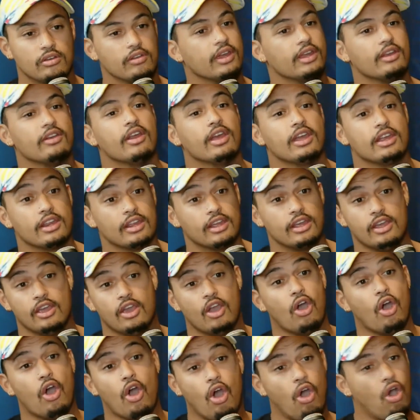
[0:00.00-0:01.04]
Like, like,
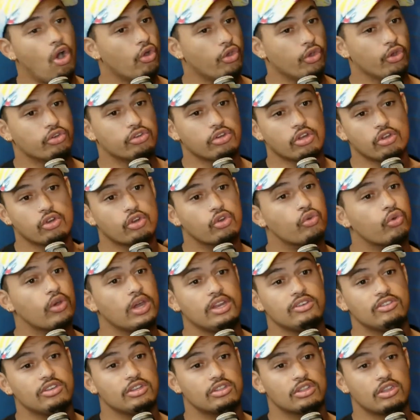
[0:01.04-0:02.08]
yeah. All those other
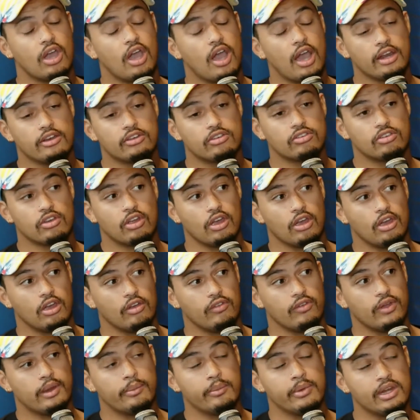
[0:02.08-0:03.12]
crazy thoughts
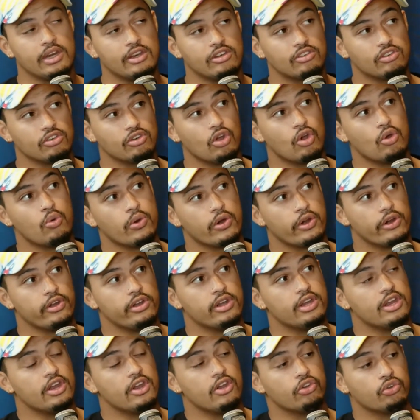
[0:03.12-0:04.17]
of, I mean, it's nowhere
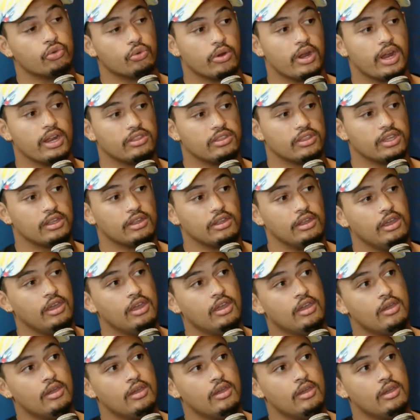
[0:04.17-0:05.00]
near to where I think